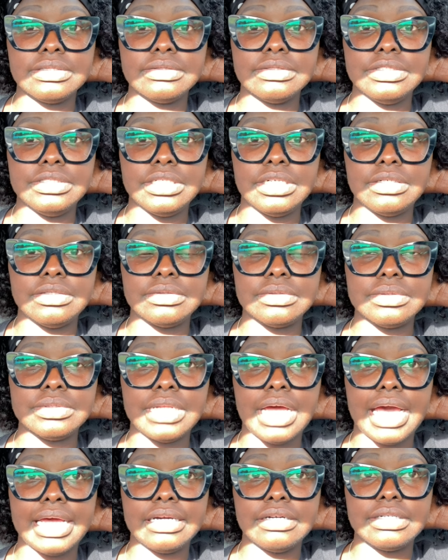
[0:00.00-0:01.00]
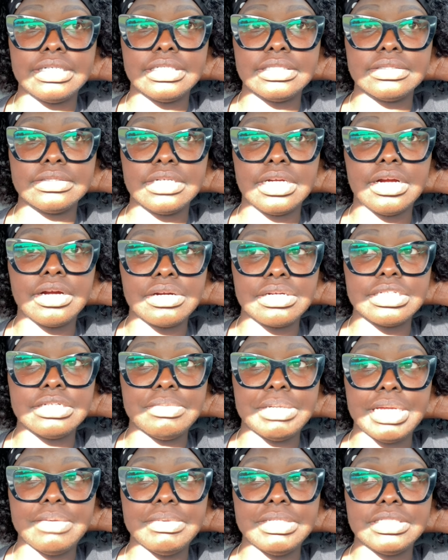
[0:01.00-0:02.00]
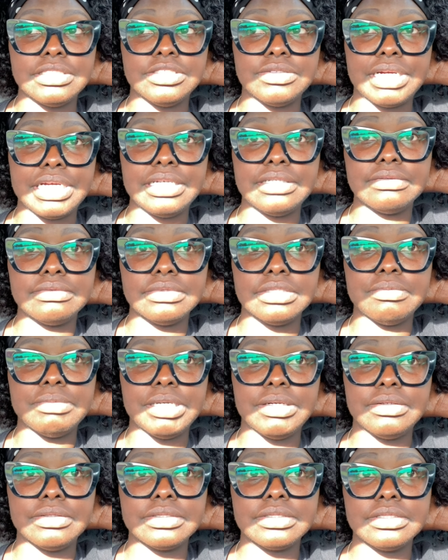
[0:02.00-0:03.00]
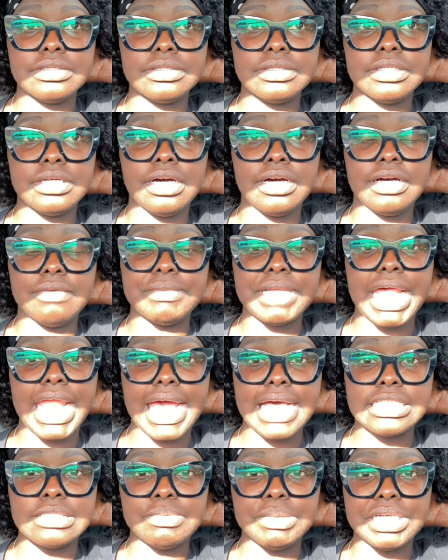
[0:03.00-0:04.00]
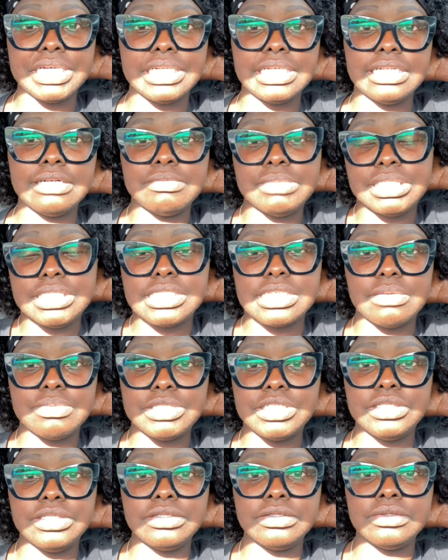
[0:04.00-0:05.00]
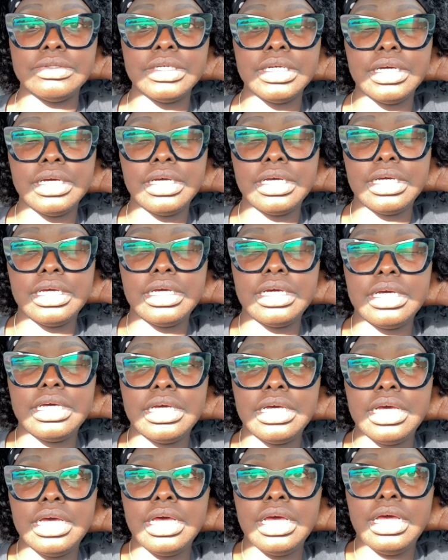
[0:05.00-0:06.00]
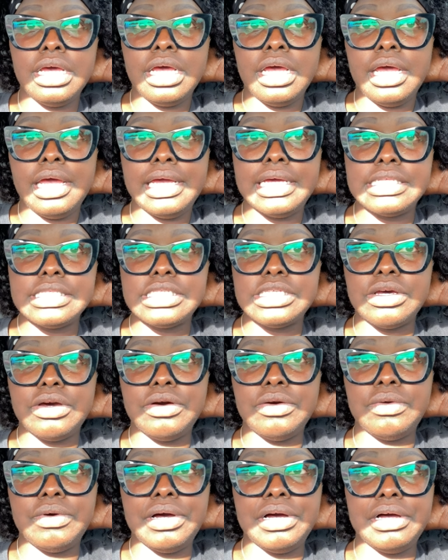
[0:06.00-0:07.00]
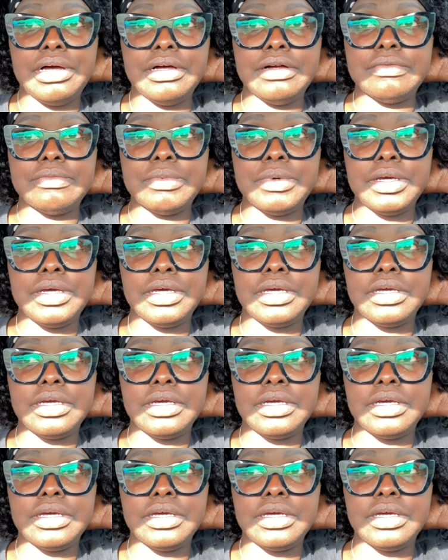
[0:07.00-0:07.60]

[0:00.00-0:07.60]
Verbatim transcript: you know, not going to hurt the baby to drink the milk Um, that has blood in it, but it's up to you. And so um,